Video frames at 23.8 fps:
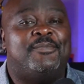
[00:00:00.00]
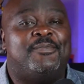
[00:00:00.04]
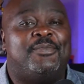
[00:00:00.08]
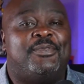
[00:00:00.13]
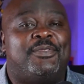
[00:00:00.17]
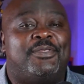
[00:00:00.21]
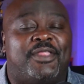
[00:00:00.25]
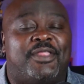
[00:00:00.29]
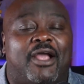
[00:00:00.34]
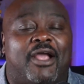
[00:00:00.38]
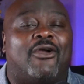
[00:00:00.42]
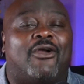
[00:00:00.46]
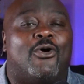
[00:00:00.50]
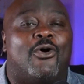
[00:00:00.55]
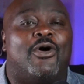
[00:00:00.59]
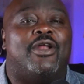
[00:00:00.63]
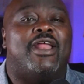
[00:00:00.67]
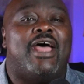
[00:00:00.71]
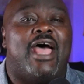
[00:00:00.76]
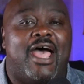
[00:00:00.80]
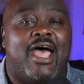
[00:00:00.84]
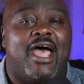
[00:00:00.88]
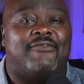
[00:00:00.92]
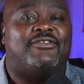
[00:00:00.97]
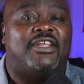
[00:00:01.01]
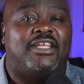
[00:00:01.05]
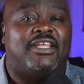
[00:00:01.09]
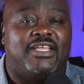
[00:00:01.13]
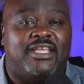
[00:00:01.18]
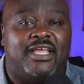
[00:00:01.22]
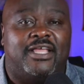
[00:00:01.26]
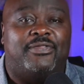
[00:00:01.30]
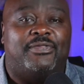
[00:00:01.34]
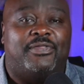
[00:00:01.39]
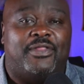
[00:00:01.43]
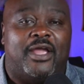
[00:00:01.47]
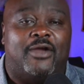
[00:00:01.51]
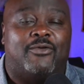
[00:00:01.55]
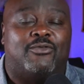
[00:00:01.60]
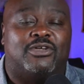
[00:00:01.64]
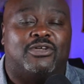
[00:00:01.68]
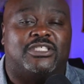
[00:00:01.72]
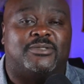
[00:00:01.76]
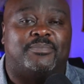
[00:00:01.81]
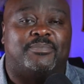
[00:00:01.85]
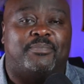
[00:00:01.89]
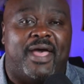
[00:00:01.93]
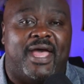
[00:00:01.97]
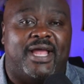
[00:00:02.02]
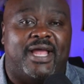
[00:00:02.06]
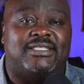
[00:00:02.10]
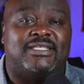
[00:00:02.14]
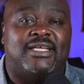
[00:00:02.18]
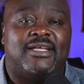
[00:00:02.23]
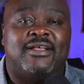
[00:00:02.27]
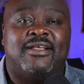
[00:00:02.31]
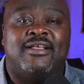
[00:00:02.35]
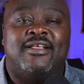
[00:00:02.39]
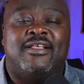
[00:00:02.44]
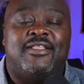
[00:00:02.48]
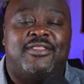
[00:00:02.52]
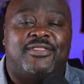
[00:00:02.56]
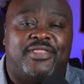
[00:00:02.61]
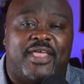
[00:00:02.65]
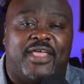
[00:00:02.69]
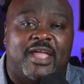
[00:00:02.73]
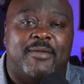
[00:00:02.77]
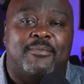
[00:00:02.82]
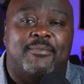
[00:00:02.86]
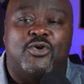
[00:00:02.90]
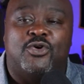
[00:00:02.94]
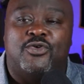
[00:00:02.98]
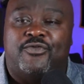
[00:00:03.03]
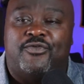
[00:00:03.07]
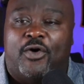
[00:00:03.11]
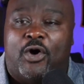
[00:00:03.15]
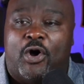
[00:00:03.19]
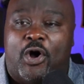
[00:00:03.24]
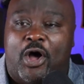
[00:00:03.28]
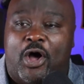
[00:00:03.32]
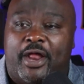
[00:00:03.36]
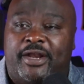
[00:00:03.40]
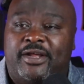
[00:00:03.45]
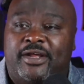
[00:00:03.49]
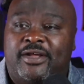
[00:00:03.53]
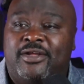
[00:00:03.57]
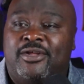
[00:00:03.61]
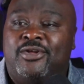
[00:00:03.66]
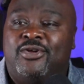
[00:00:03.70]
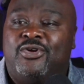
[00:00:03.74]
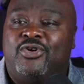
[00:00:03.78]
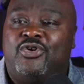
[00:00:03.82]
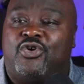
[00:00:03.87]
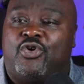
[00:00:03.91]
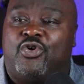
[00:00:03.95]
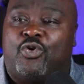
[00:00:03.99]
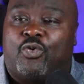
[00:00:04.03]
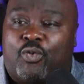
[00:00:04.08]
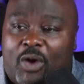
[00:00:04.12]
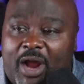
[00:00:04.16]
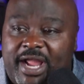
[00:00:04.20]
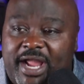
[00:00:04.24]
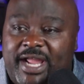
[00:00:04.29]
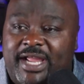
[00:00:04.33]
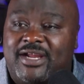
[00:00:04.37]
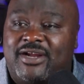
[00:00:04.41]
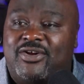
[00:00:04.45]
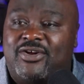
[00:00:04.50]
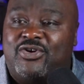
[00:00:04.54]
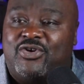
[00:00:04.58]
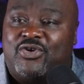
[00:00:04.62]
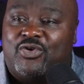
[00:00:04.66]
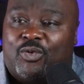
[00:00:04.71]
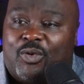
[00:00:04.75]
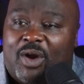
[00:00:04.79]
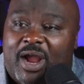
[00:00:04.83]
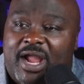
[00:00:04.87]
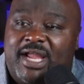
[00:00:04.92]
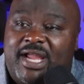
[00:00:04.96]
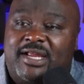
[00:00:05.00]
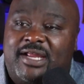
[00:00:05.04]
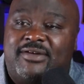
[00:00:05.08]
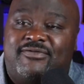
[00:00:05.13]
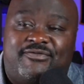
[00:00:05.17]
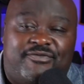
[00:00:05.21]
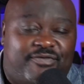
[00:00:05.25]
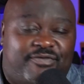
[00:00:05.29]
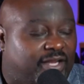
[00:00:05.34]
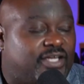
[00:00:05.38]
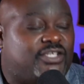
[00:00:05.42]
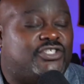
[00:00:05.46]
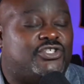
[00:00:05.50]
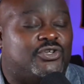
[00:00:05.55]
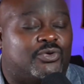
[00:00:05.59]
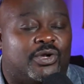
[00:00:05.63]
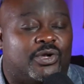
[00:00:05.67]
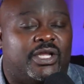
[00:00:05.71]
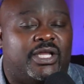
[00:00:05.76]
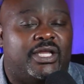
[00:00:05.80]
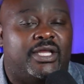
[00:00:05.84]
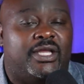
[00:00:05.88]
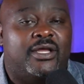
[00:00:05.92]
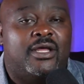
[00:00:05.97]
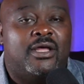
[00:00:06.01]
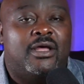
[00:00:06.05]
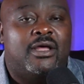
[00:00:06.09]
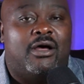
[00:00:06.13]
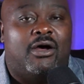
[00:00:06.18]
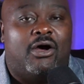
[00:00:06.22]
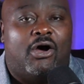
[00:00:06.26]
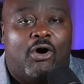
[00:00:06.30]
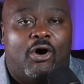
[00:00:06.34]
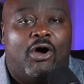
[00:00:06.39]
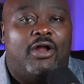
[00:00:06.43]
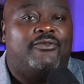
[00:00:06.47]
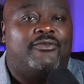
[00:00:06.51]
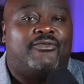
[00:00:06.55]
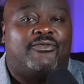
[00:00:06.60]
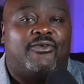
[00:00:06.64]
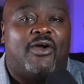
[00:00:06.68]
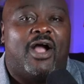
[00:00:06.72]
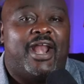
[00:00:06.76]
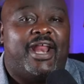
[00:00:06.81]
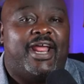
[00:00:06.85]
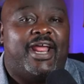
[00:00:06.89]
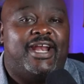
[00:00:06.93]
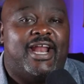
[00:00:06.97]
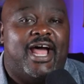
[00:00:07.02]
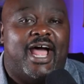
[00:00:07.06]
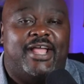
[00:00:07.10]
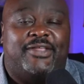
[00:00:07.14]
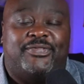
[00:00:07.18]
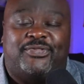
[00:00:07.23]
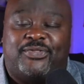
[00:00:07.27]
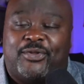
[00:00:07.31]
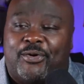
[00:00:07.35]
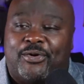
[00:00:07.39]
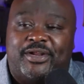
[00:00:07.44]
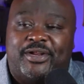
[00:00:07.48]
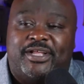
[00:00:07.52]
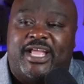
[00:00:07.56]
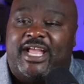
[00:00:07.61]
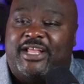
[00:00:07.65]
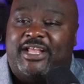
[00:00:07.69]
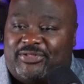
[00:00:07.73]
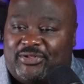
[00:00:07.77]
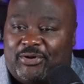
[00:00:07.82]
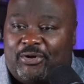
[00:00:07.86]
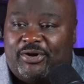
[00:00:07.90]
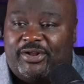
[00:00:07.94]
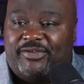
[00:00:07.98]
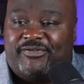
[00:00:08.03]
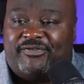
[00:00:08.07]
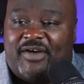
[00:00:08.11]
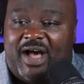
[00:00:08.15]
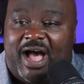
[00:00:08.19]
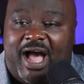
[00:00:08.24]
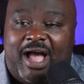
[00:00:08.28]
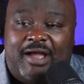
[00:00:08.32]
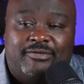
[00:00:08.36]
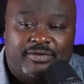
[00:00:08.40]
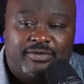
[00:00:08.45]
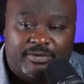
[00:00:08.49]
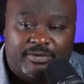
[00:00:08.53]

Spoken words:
they're going to have to get their respect. They move on. Great victory on Friday night, 38-35.